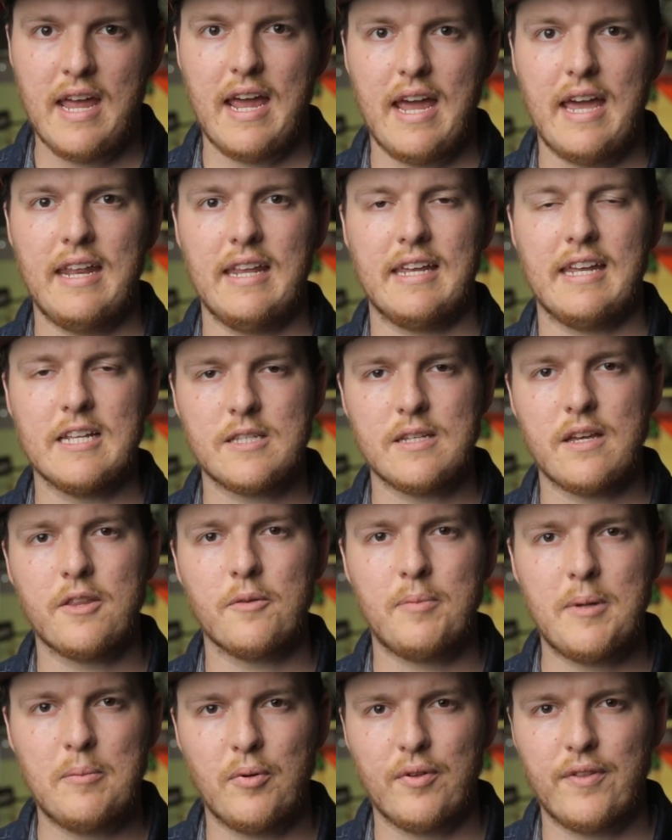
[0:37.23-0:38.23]
And it gets other
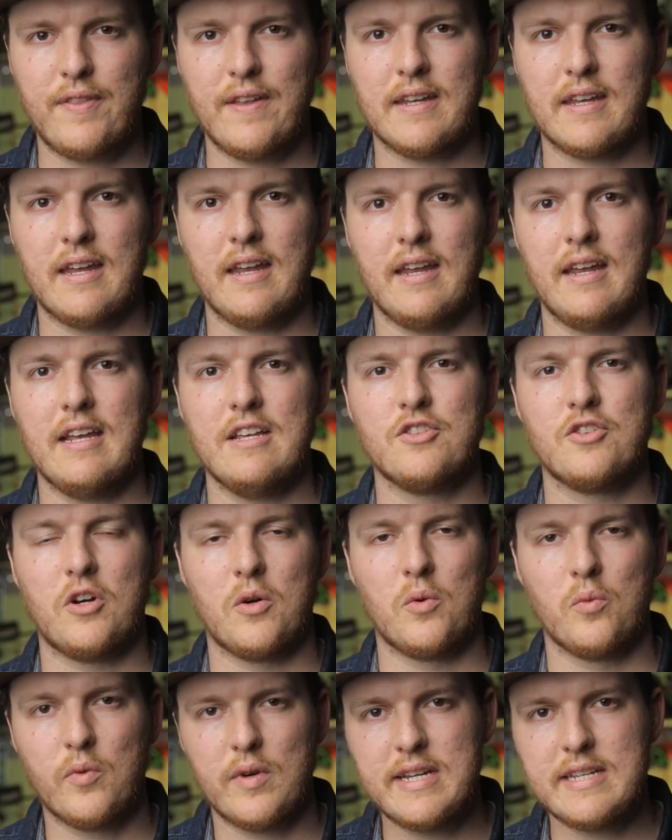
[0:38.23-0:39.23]
people thinking, is there a
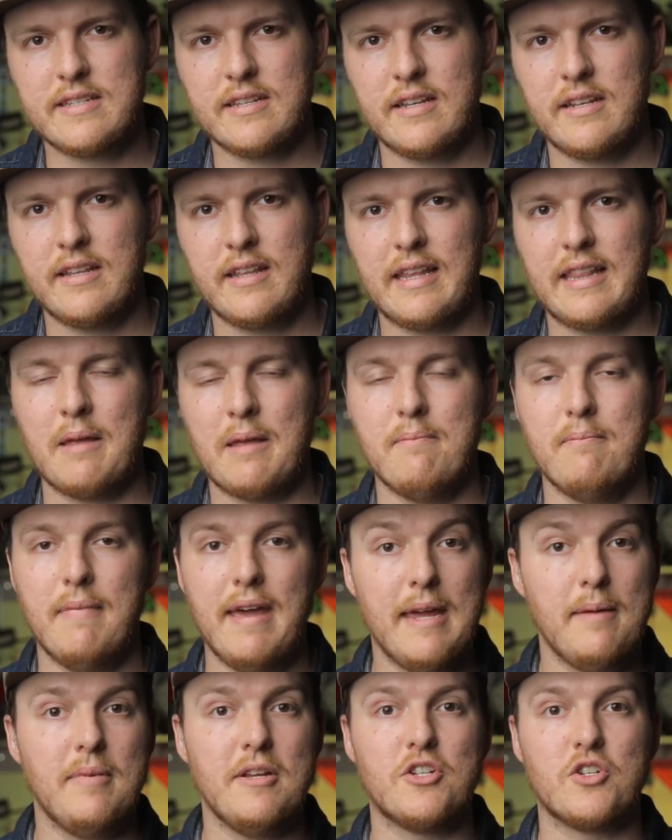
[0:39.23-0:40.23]
reason that they
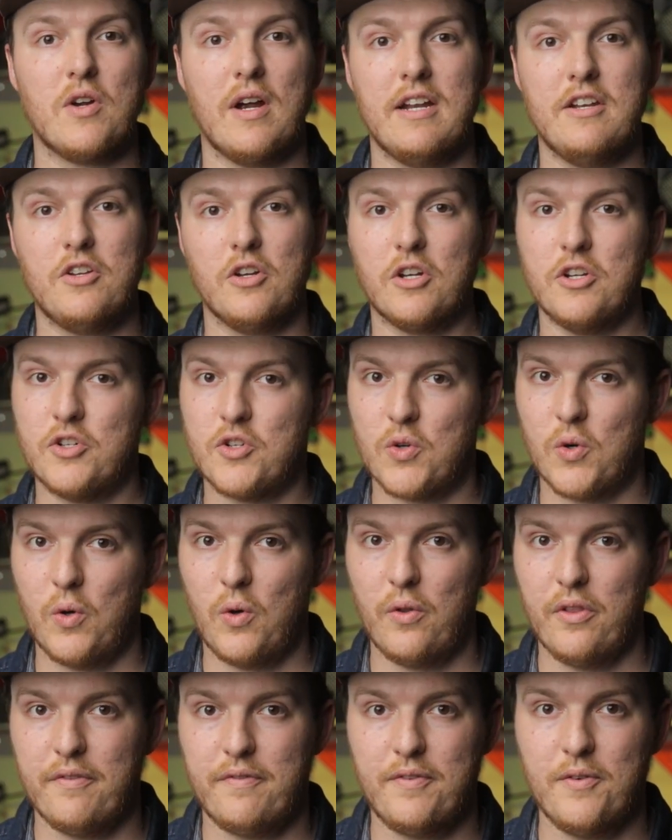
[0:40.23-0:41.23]
may be trying to
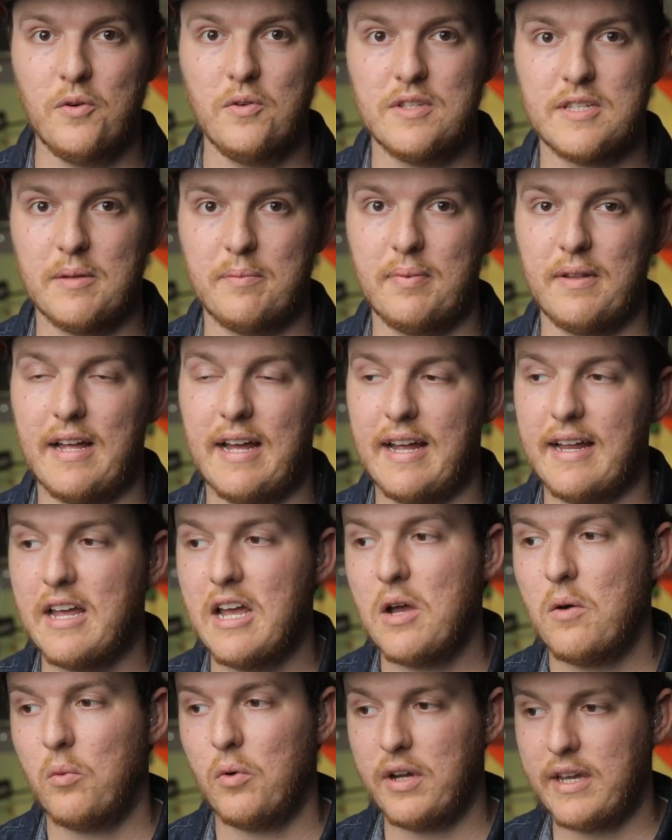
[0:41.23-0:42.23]
control the food supply?
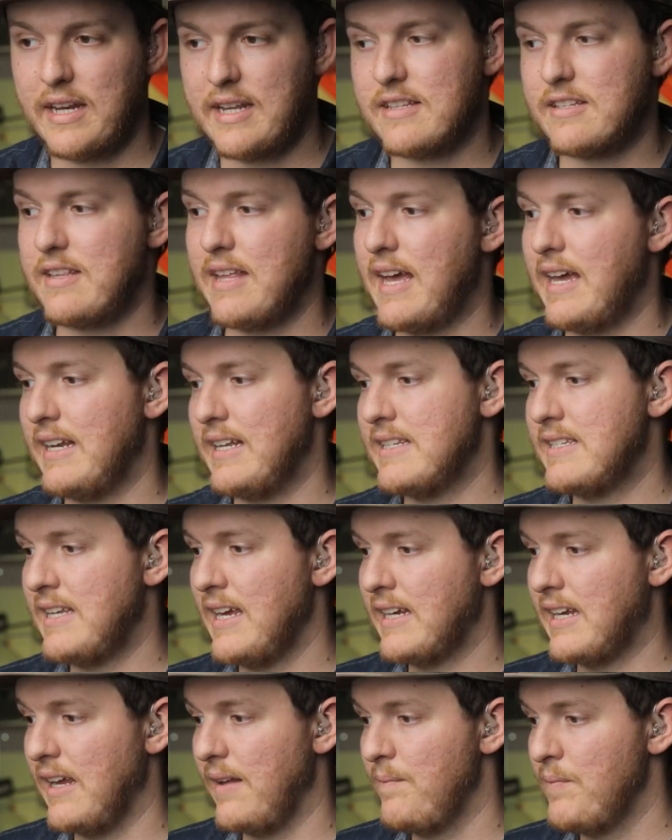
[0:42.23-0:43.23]
We'll get into that in a
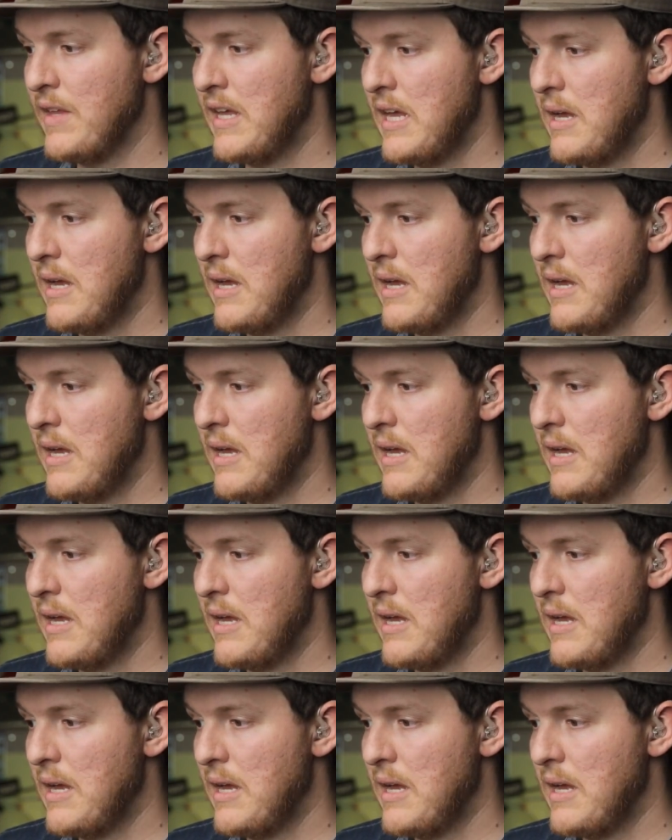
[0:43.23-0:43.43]
second.